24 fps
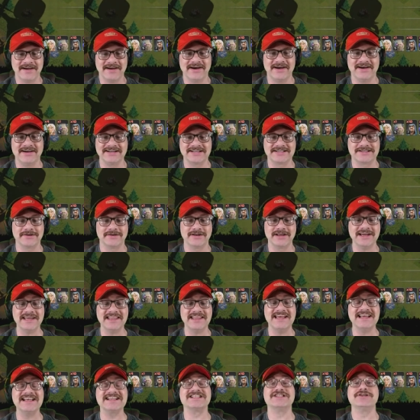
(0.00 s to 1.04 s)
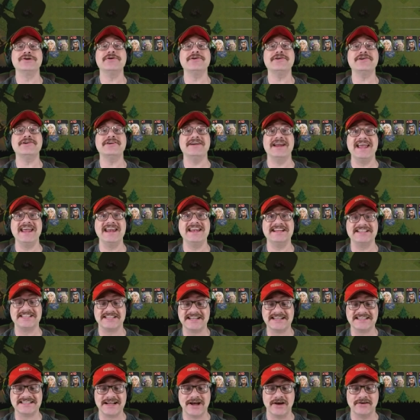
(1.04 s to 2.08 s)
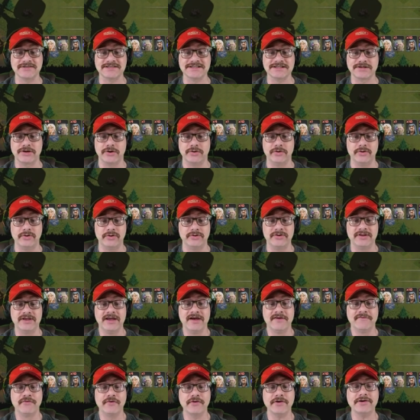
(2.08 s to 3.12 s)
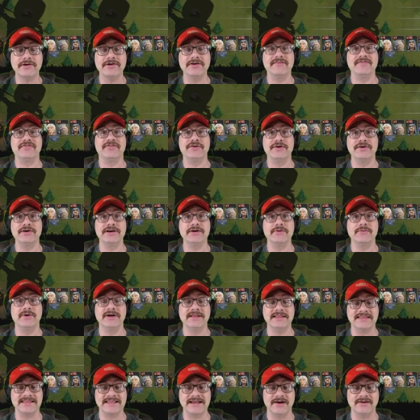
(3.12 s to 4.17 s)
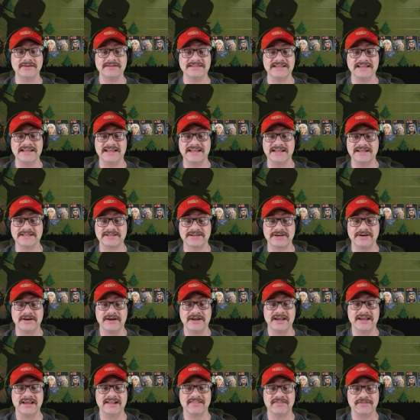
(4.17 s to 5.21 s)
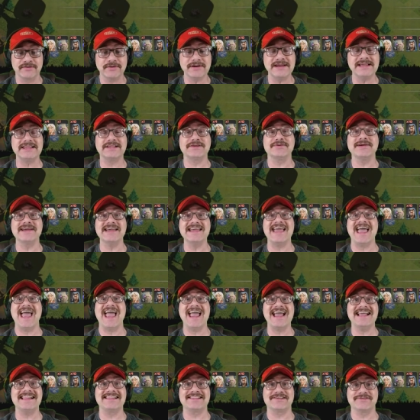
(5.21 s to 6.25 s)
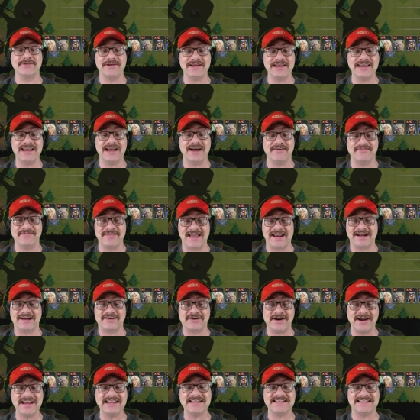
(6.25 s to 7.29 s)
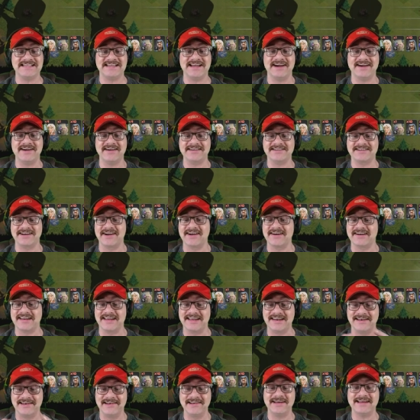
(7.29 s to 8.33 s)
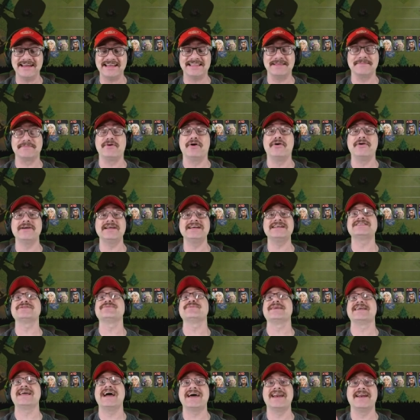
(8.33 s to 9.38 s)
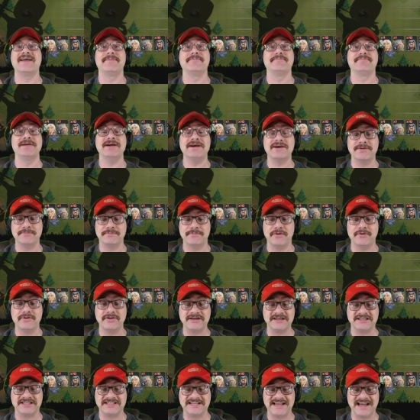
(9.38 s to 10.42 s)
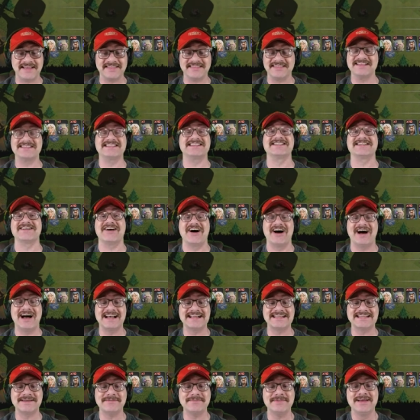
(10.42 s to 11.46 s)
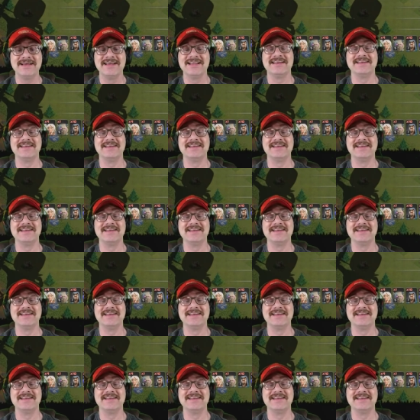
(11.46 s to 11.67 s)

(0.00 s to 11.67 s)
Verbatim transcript: All right, so look at this 286,000 gold, 431,000 elixir, and 3383 of that crazy hard dark. And look at the bonus. We got a bigger bonus yet. This is awesome.